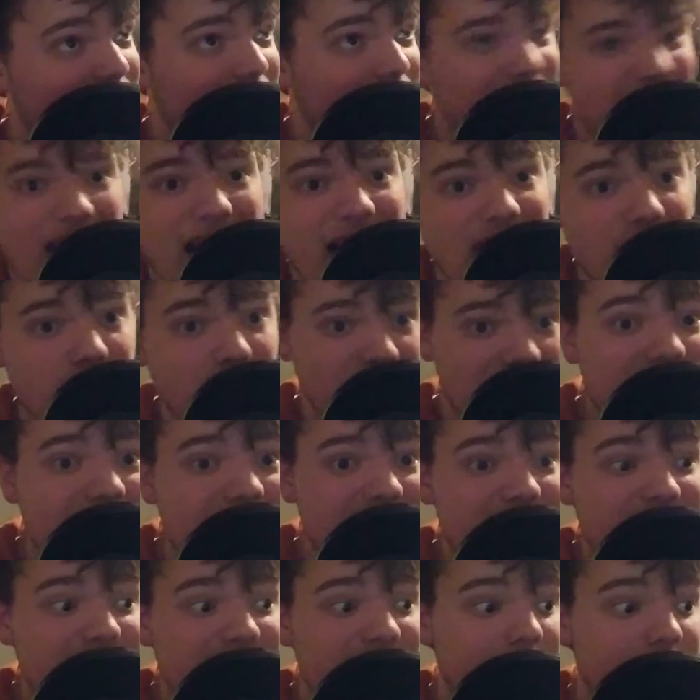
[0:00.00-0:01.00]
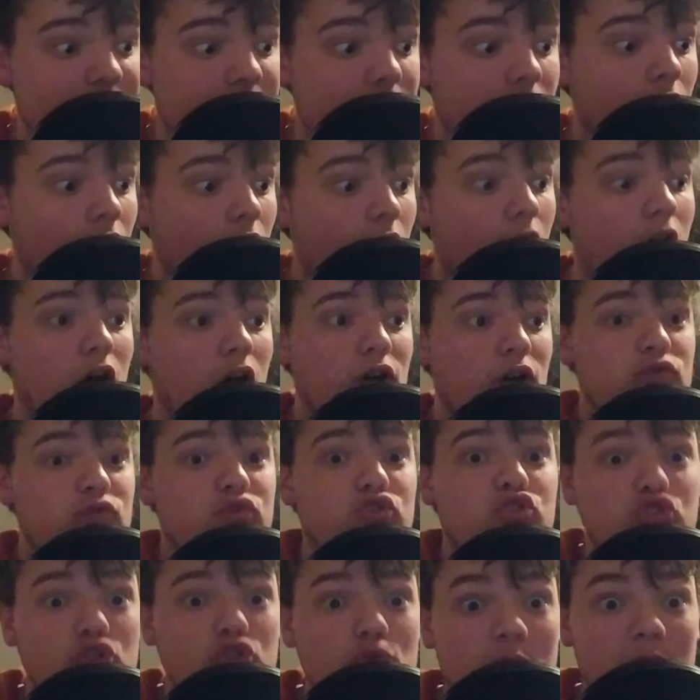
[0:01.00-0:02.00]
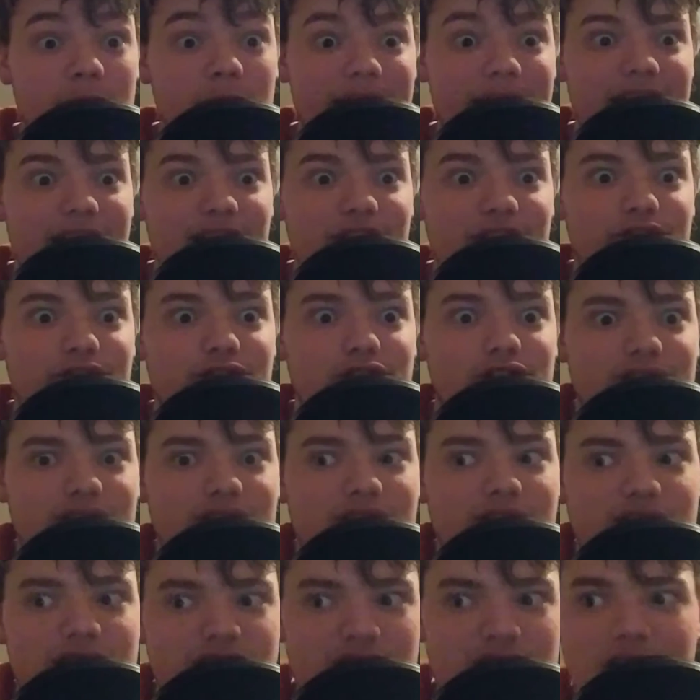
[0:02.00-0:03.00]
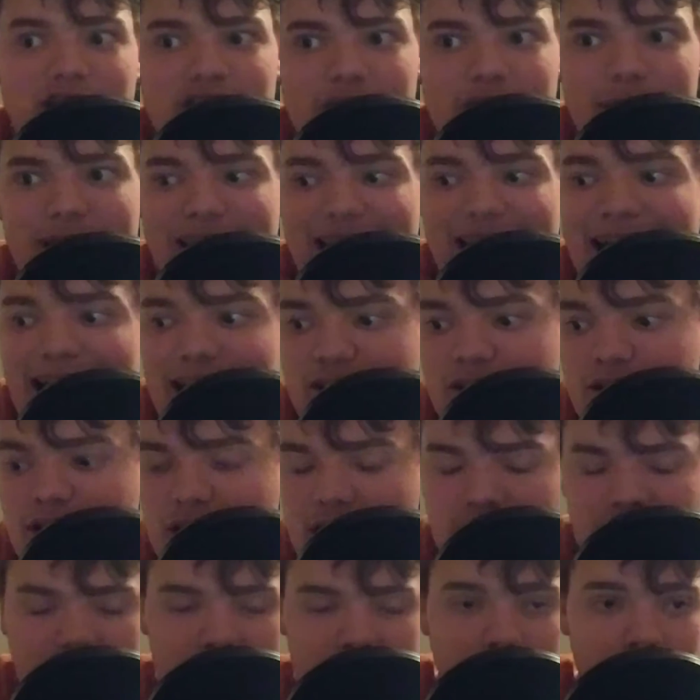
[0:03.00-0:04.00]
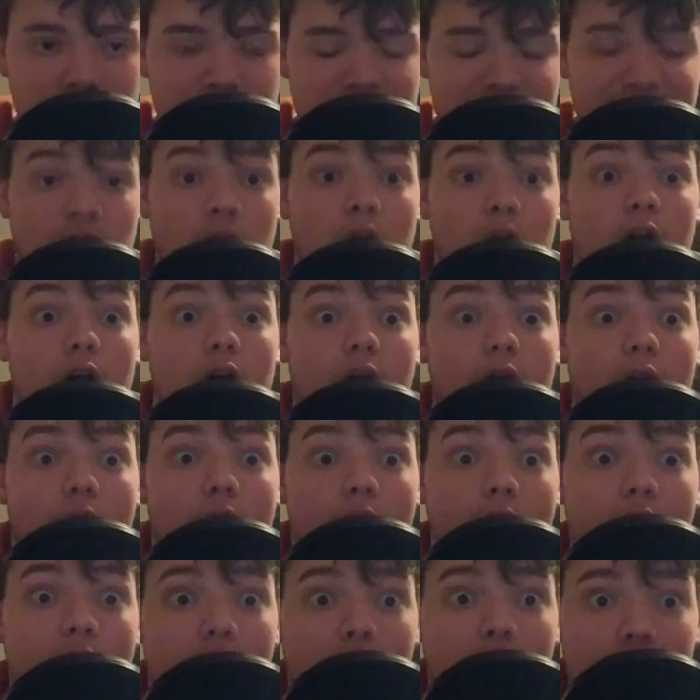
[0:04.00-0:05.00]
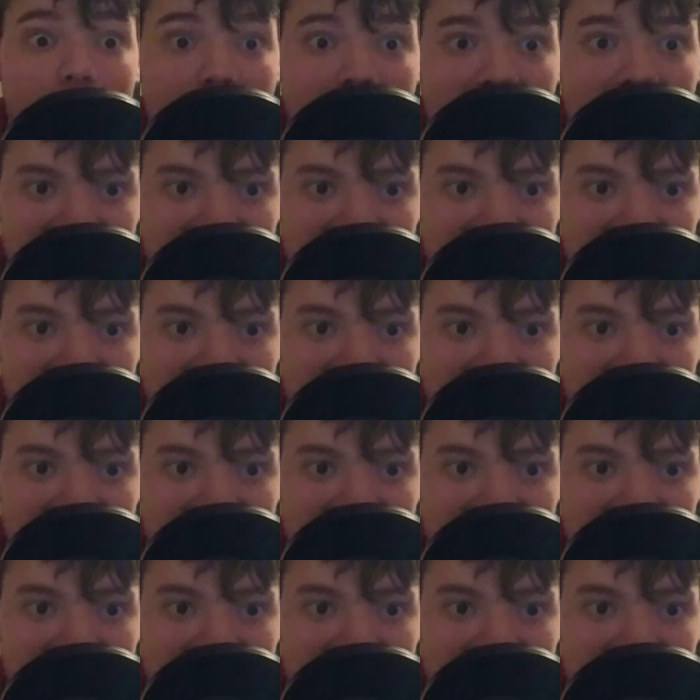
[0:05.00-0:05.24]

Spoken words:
entire tease of Superman versus Dr. Manhattan, and it was like, oh my